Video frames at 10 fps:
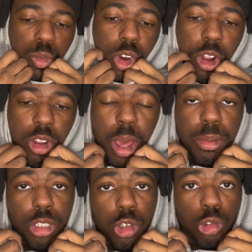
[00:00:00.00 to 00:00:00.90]
we're on
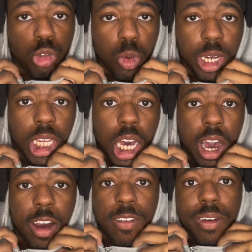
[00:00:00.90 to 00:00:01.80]
episode 20
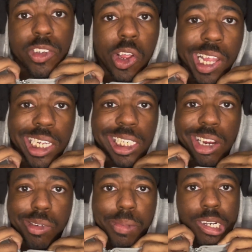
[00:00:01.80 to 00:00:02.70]
of Avatar the Last
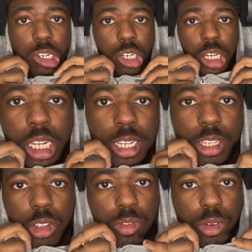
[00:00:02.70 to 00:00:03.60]
Airbender.
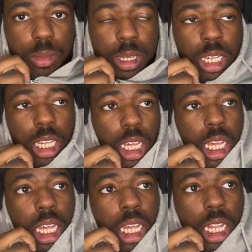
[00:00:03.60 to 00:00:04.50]
You feel me?
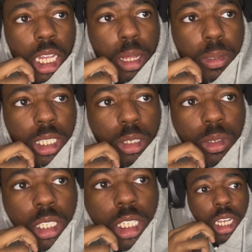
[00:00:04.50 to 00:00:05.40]
Let me see
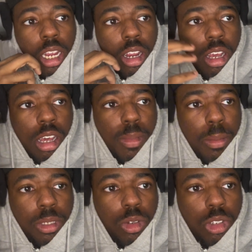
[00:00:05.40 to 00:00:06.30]
what this um,
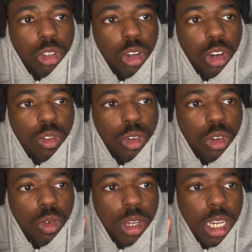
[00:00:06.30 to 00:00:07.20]
episode is called real
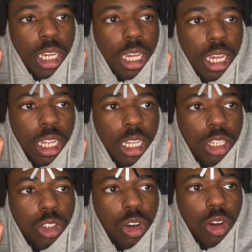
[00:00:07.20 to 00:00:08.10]
quick. It
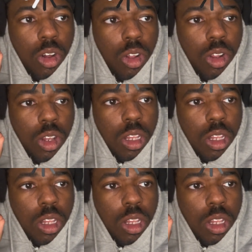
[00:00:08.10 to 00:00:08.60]
is called